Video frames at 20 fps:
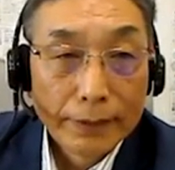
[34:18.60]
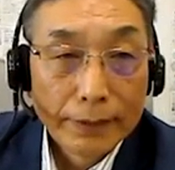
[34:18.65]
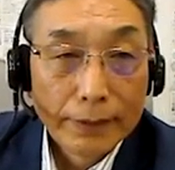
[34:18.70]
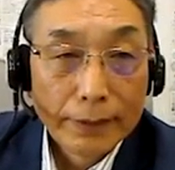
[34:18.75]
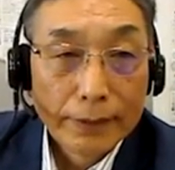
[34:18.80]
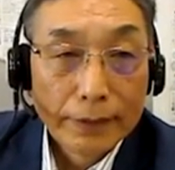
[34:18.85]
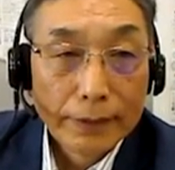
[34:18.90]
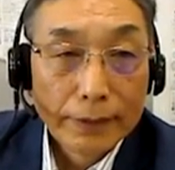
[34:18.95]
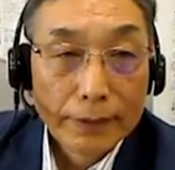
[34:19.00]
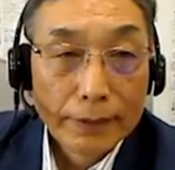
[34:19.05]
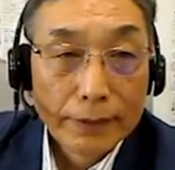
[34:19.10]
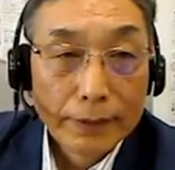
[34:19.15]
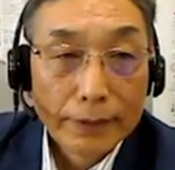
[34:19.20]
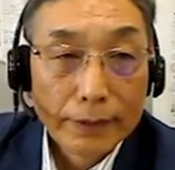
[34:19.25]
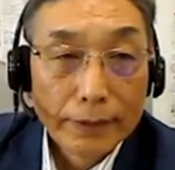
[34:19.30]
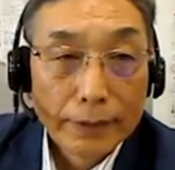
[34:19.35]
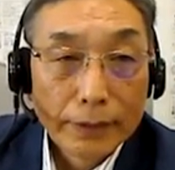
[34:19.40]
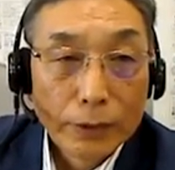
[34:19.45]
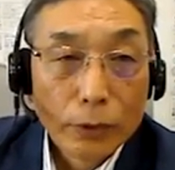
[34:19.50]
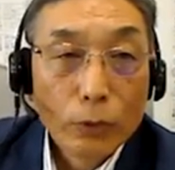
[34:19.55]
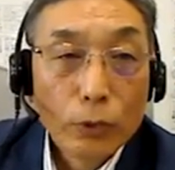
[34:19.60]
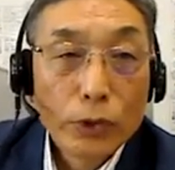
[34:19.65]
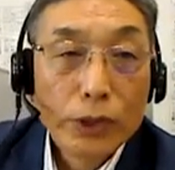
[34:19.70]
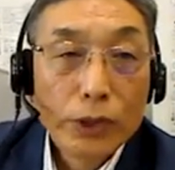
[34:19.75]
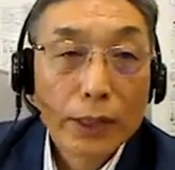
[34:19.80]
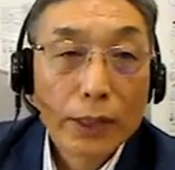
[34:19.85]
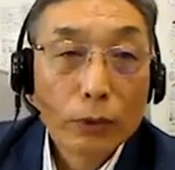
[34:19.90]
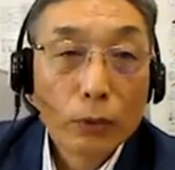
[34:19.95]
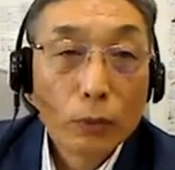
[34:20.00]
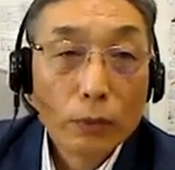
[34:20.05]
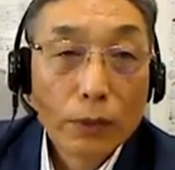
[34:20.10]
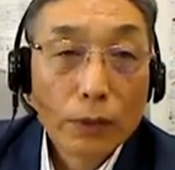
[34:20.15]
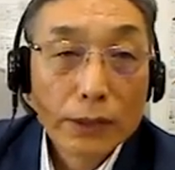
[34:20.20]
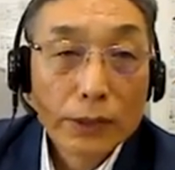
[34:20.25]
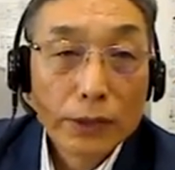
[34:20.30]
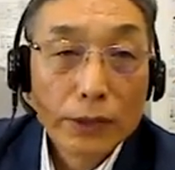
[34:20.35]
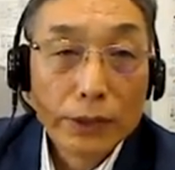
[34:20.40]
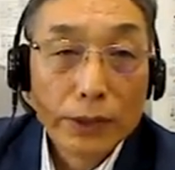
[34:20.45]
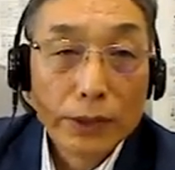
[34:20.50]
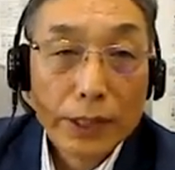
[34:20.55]
in the class where
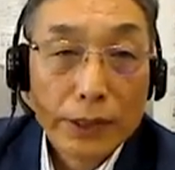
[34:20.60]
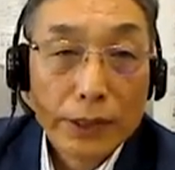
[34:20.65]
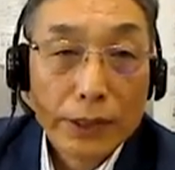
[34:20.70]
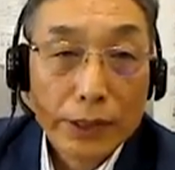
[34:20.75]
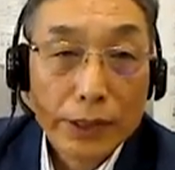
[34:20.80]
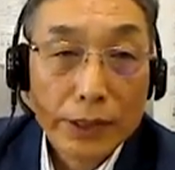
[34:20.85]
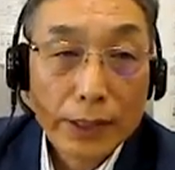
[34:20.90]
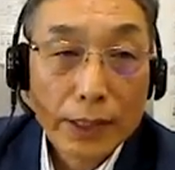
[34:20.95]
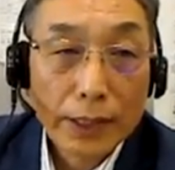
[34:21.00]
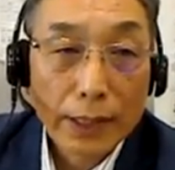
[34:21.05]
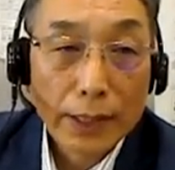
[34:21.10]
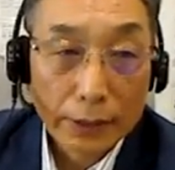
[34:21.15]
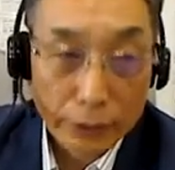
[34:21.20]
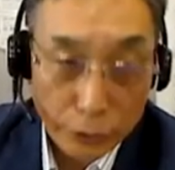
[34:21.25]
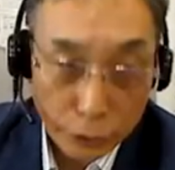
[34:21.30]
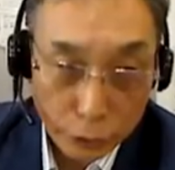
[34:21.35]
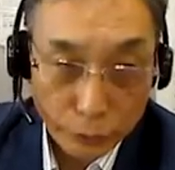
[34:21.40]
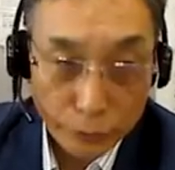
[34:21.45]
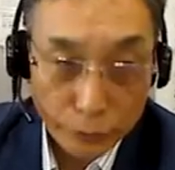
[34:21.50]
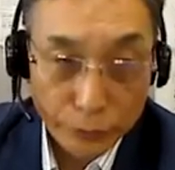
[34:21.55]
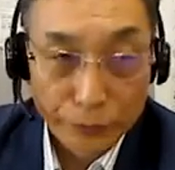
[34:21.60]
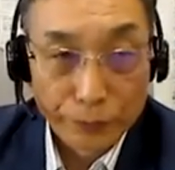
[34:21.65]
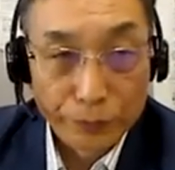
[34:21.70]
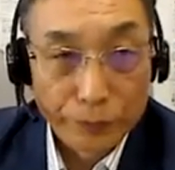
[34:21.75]
children are active or